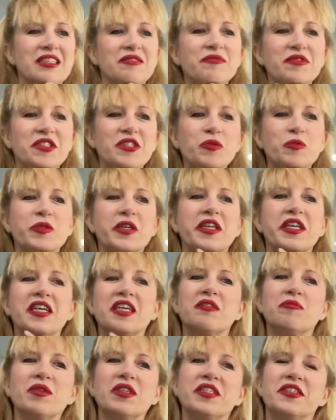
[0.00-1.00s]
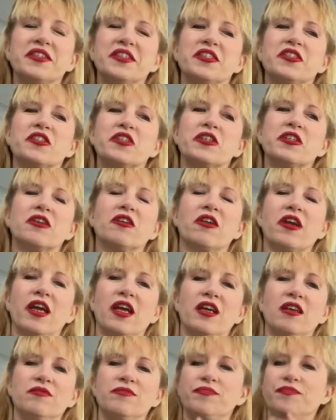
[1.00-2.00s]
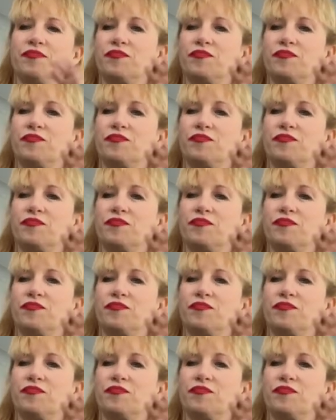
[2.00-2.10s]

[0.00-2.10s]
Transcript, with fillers: I'm still working on my sister. Okay.